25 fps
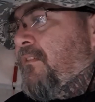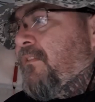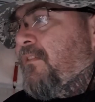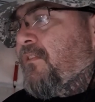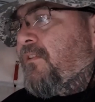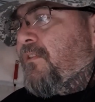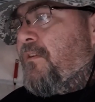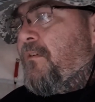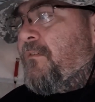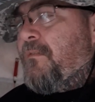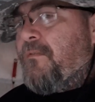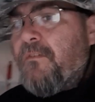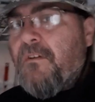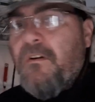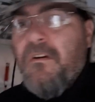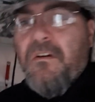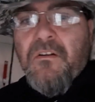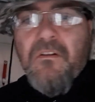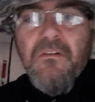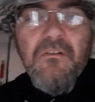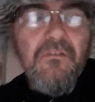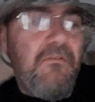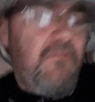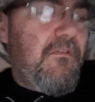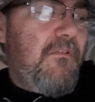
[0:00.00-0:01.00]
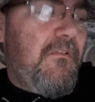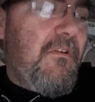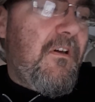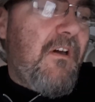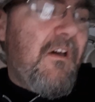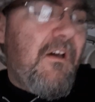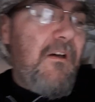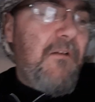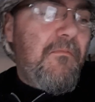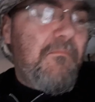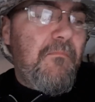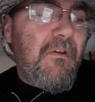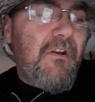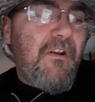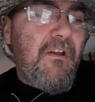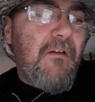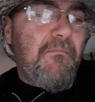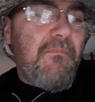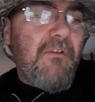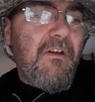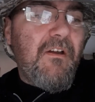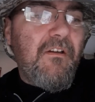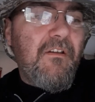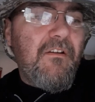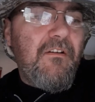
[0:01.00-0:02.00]
so far, but I'm
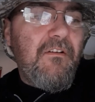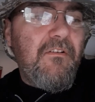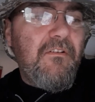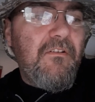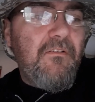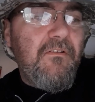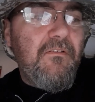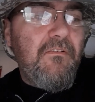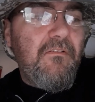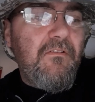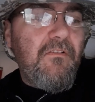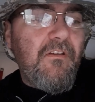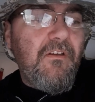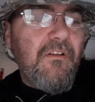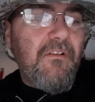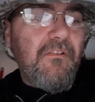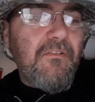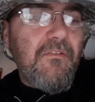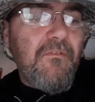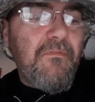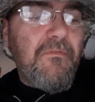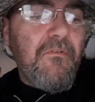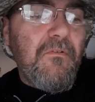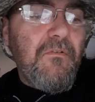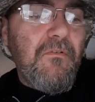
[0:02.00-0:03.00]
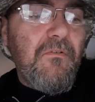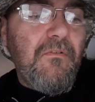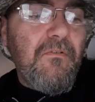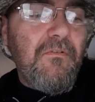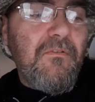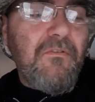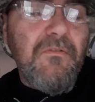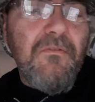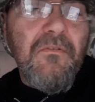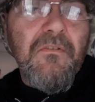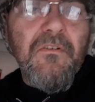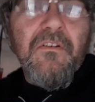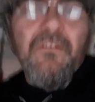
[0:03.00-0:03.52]
not going to do like the full tour,